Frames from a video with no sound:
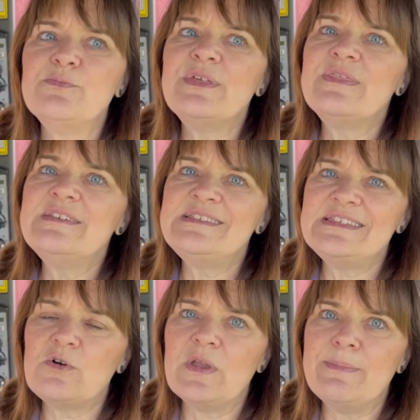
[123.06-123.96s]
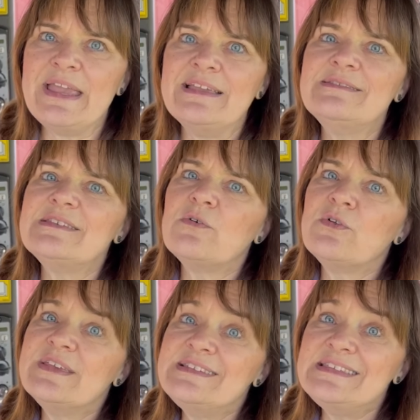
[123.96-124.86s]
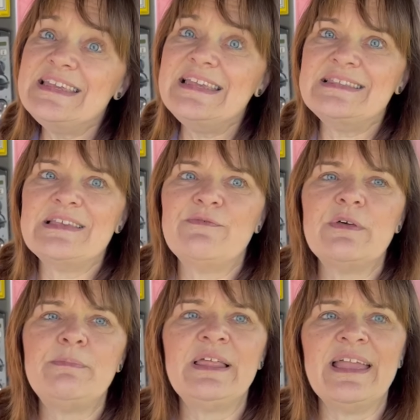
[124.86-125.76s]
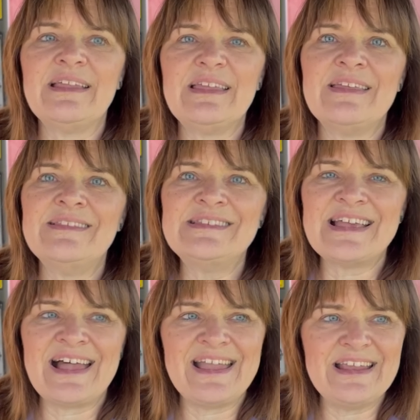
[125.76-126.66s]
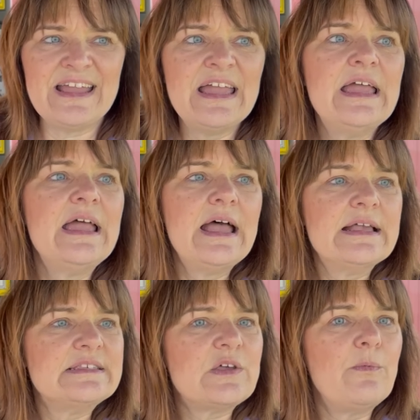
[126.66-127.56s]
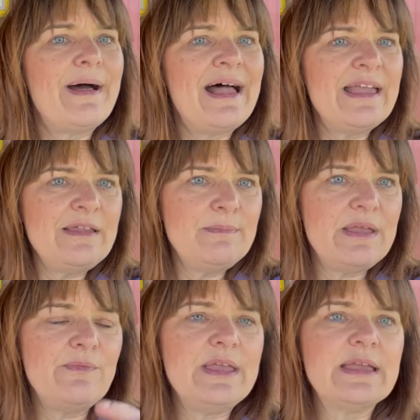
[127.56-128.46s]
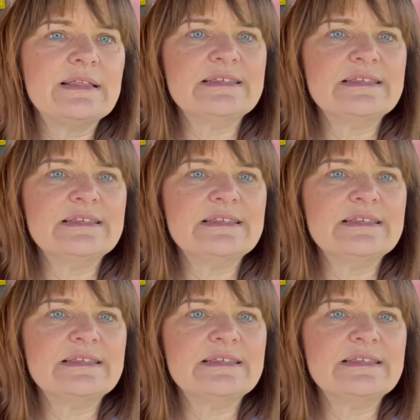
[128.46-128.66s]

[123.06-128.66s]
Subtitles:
with the soybeans or the seeds of the plant inside. So behind me, we can